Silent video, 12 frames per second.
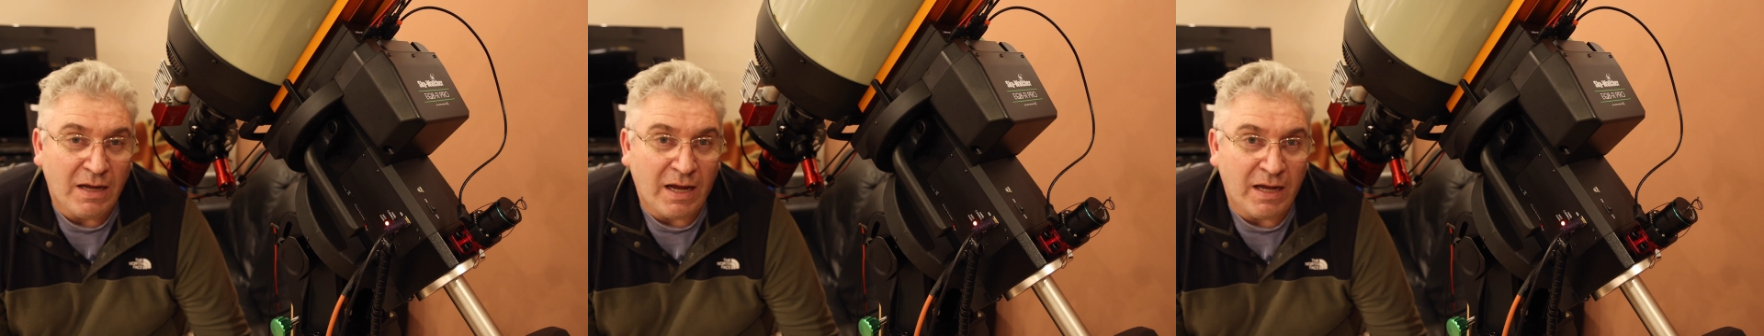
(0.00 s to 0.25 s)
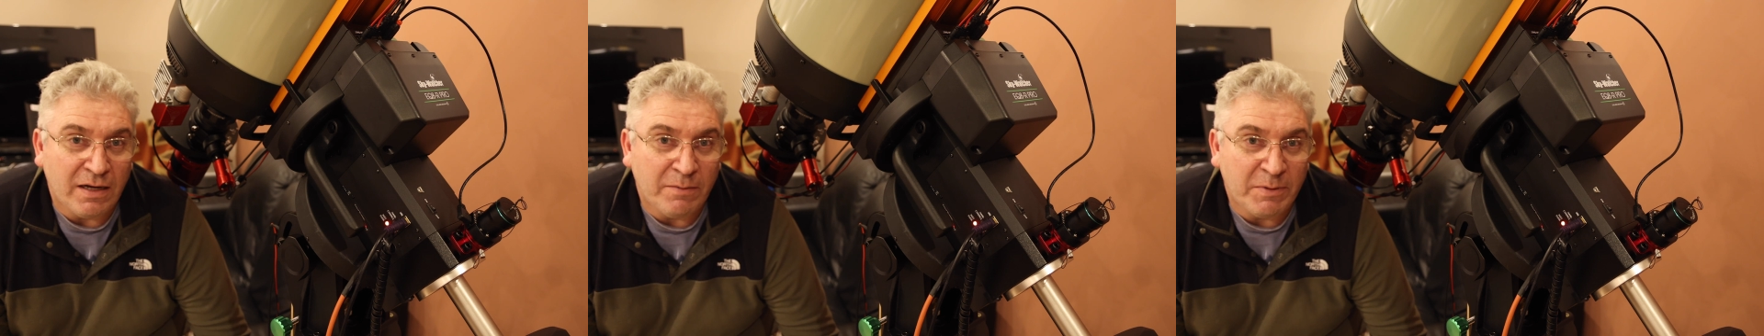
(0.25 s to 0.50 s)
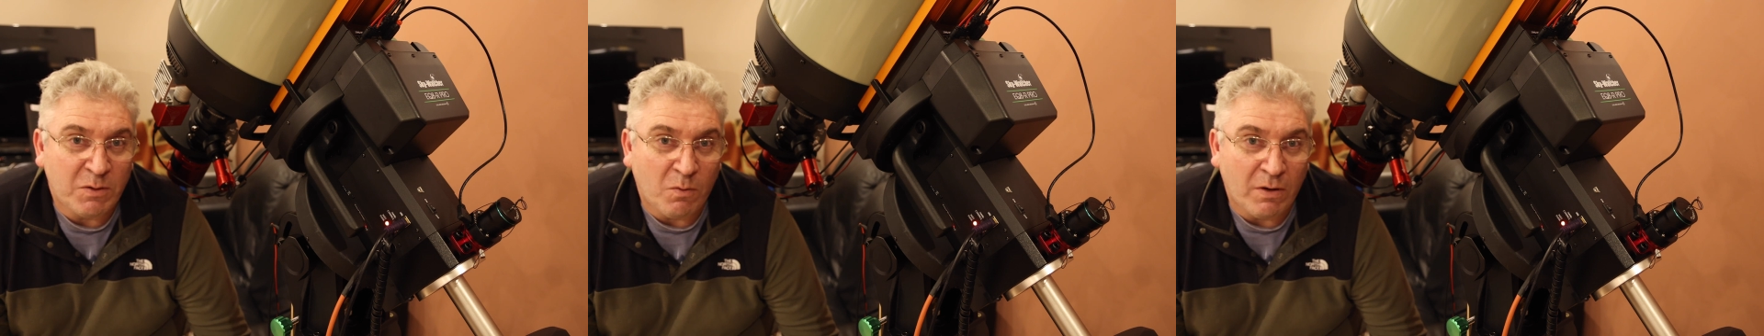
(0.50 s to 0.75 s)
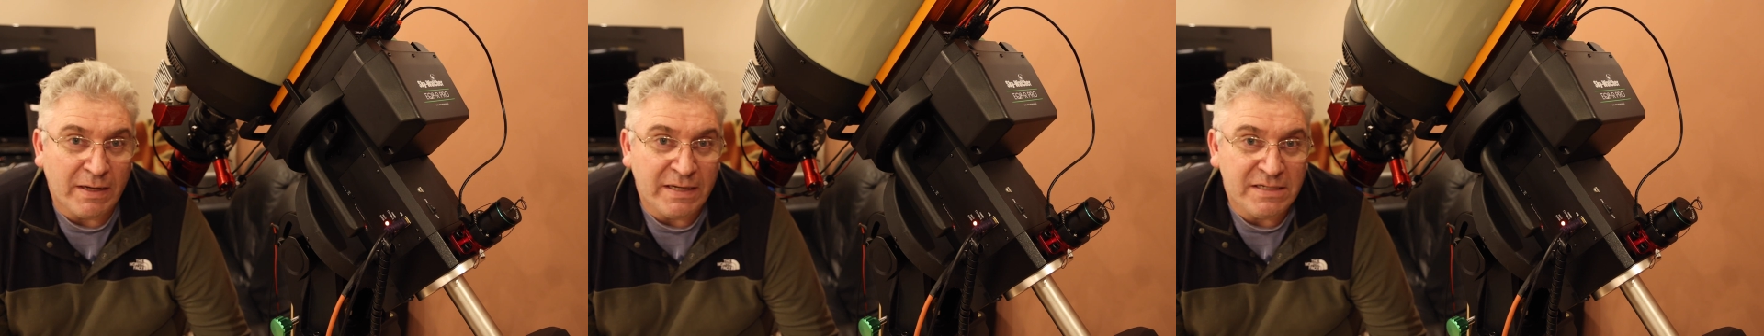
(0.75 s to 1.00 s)
and it'd be
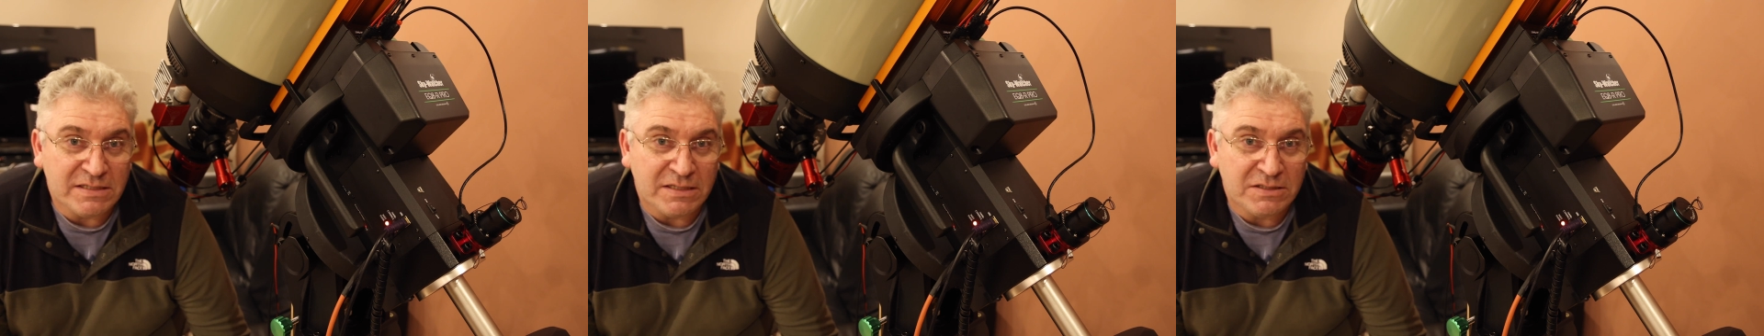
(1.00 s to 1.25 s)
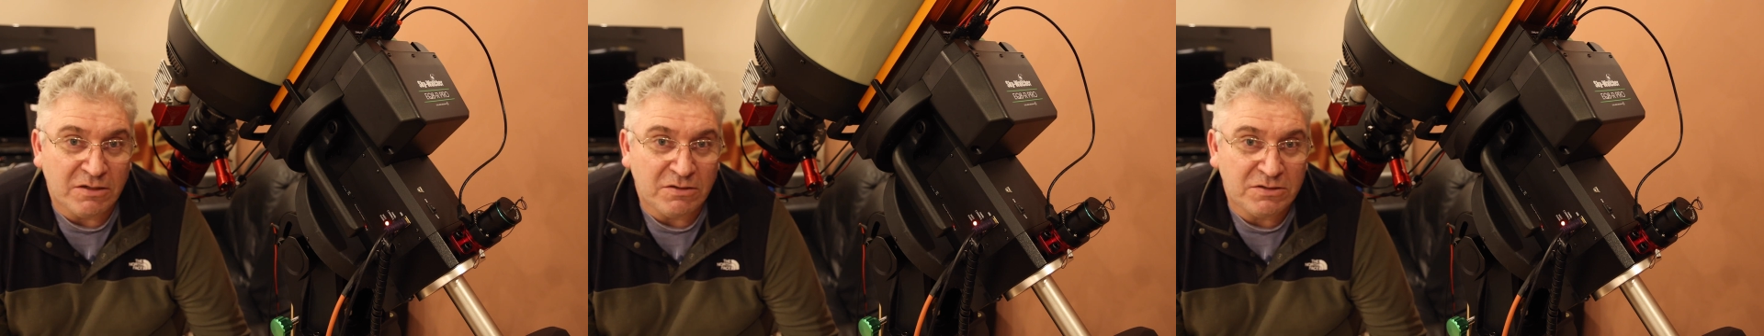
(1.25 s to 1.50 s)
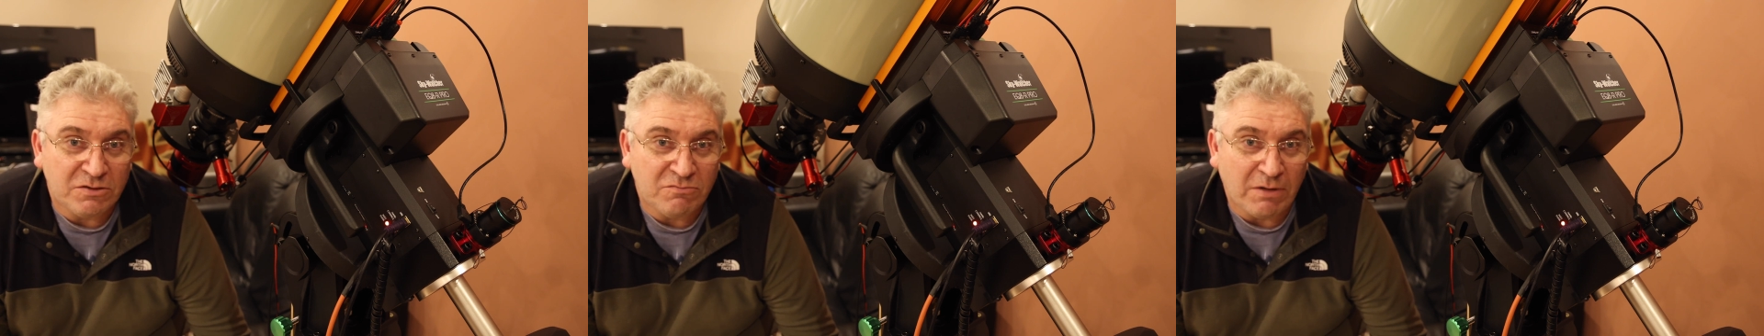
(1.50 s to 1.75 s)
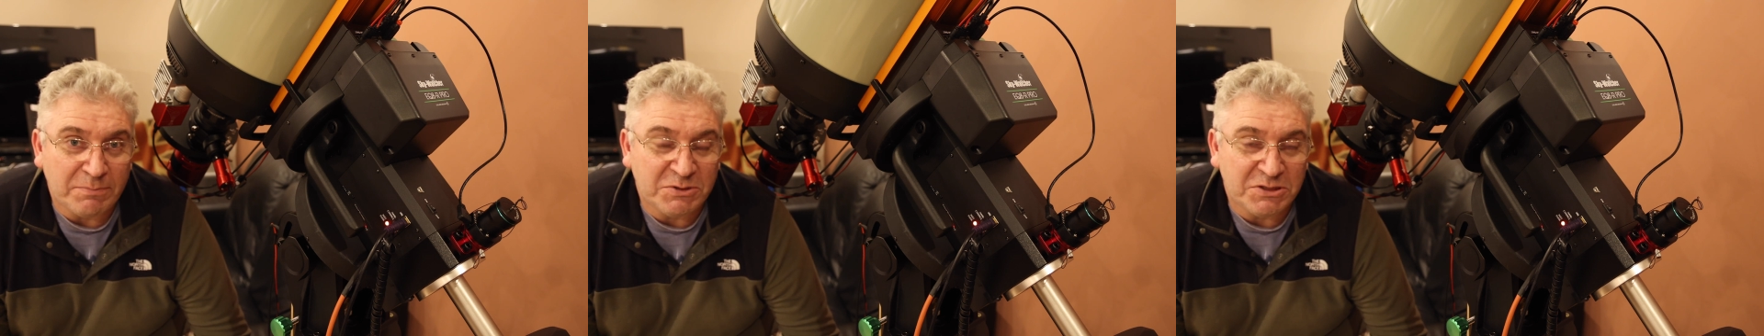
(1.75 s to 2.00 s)
quite easy to
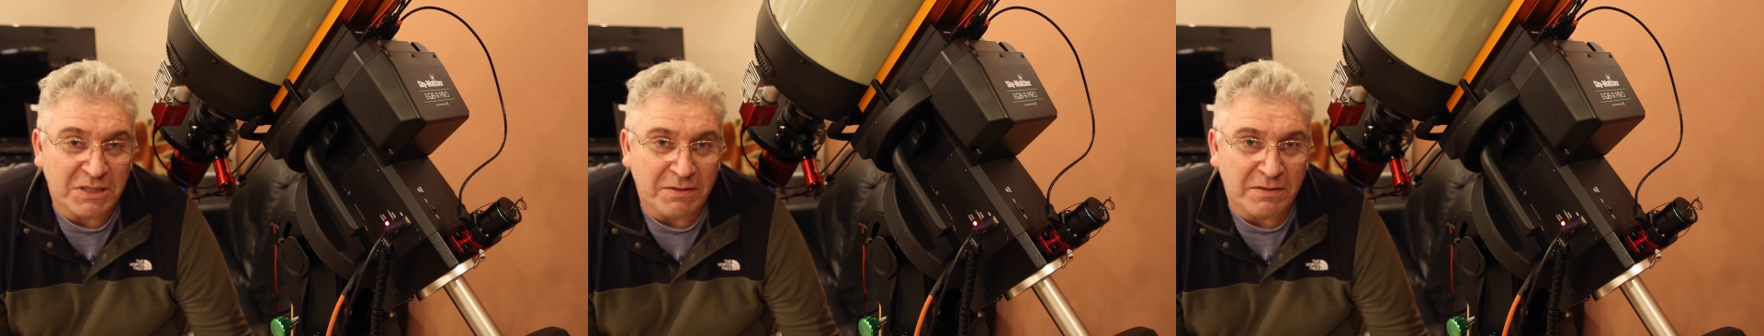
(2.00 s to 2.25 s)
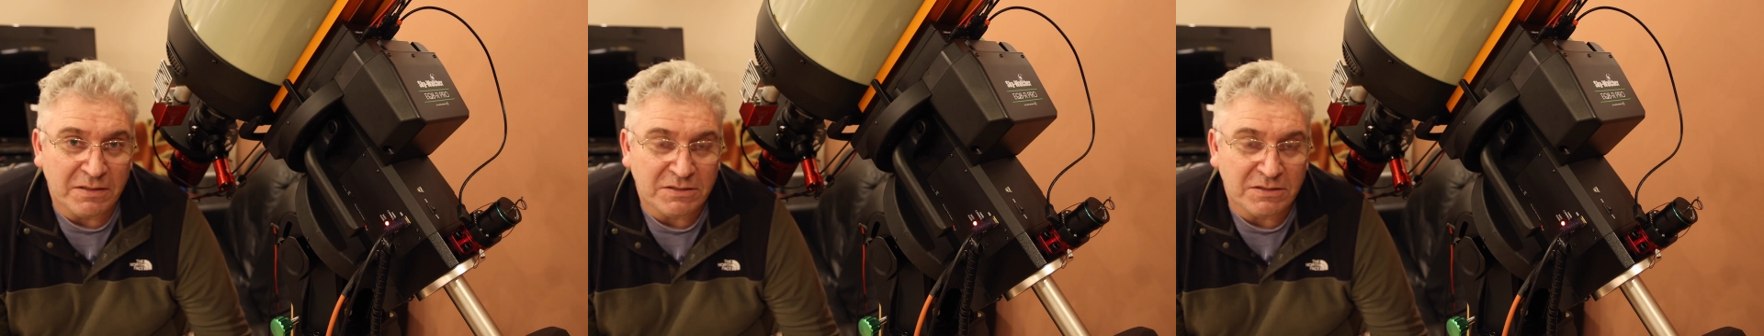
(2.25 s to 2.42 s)
rupture something,